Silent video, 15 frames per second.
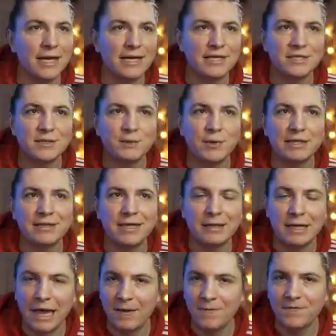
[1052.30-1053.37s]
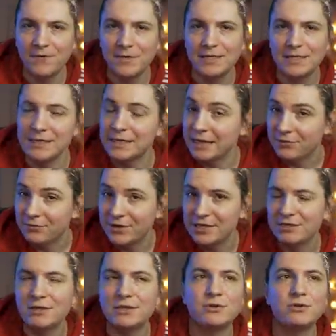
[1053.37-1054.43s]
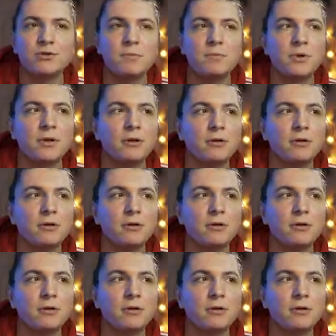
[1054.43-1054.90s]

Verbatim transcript: I just want that emphasis, like the resonance on top.